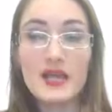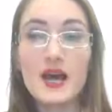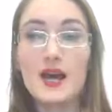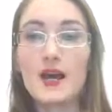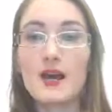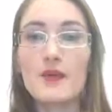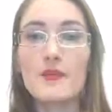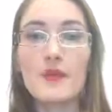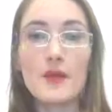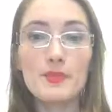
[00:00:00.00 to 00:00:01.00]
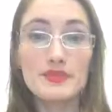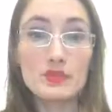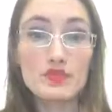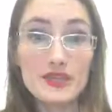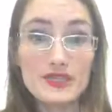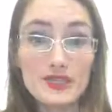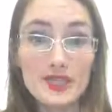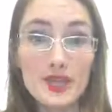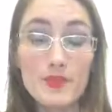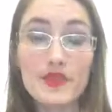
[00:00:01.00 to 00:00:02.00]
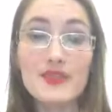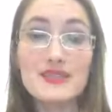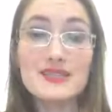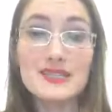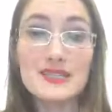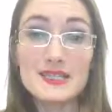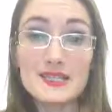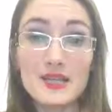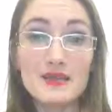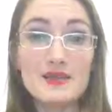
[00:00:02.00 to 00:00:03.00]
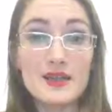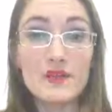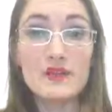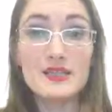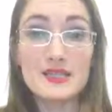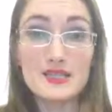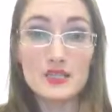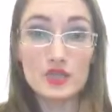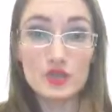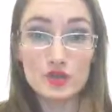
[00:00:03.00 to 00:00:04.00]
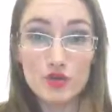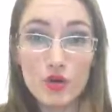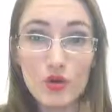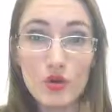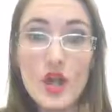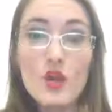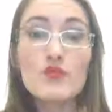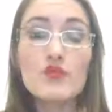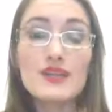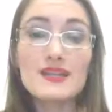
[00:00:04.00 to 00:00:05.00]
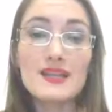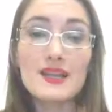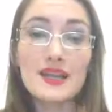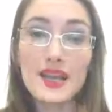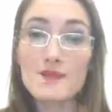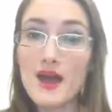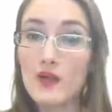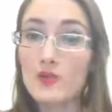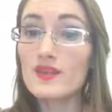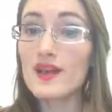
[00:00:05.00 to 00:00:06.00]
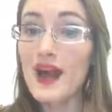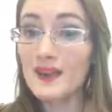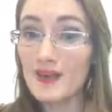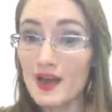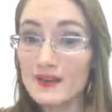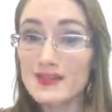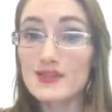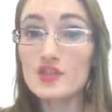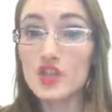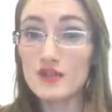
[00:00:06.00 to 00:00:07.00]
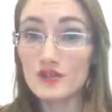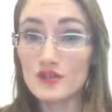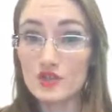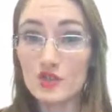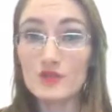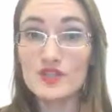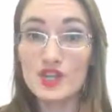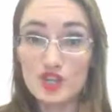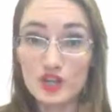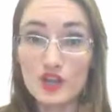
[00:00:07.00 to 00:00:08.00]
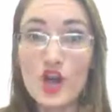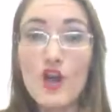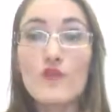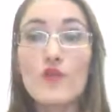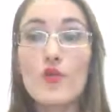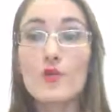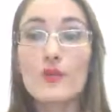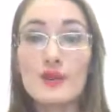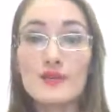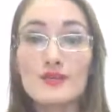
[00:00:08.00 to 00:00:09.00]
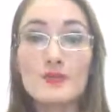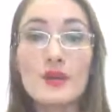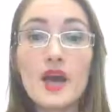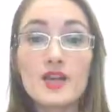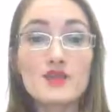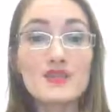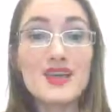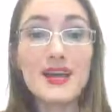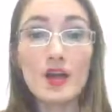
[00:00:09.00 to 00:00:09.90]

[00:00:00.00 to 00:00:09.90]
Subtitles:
Up until recently, but then the CDC, the Center for Disease and Control, recently came out with guidelines suggesting circumcision for babies because of its